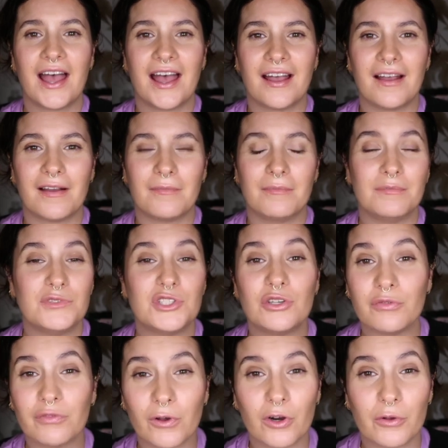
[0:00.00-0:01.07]

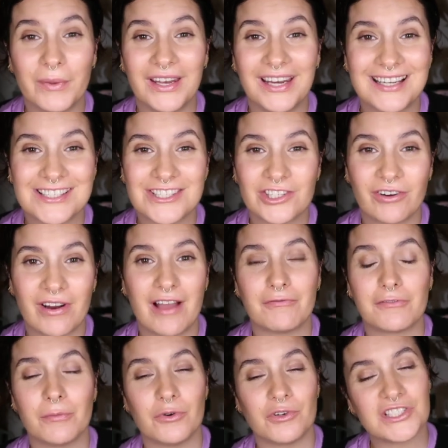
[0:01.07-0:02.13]
Do follow me on
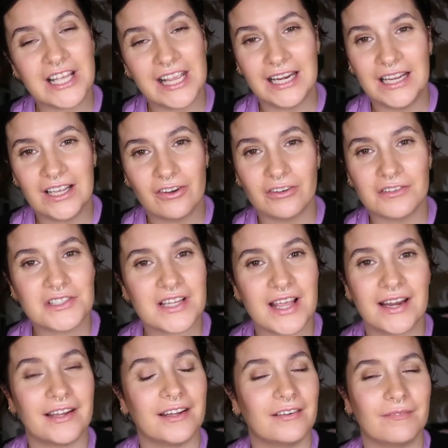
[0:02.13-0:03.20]
Instagram for more daily
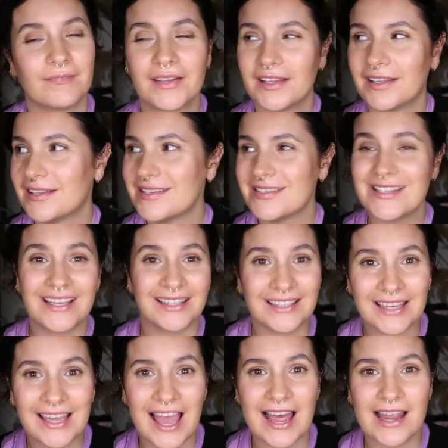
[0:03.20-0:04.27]
content and seeing
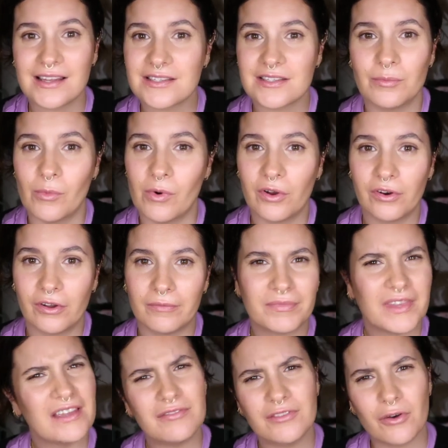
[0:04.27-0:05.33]
the cats and whatnot.
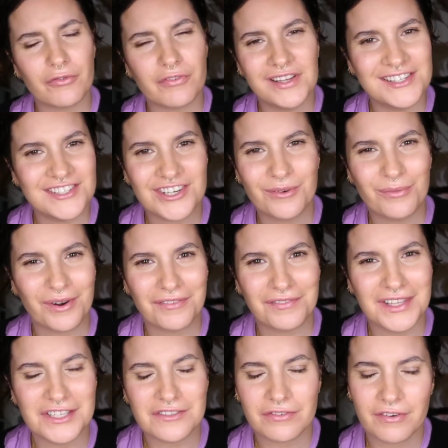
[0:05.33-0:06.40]
They've not featured in one of
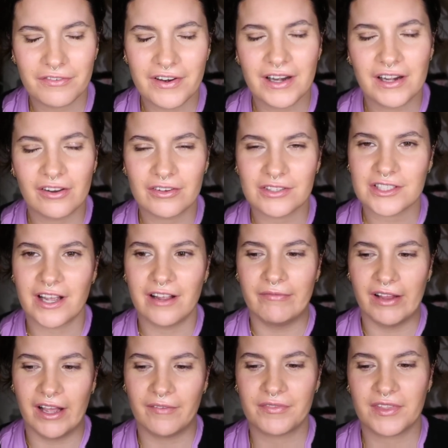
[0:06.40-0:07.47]
these for a very long time
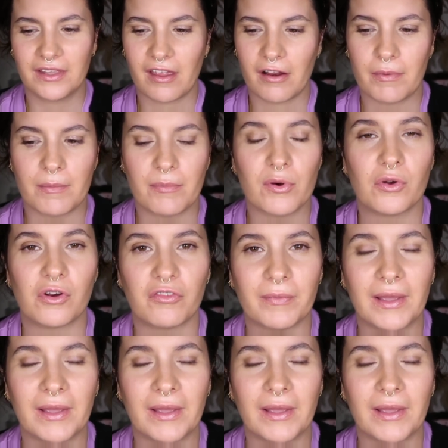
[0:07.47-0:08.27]
now. I think they're a bit bored of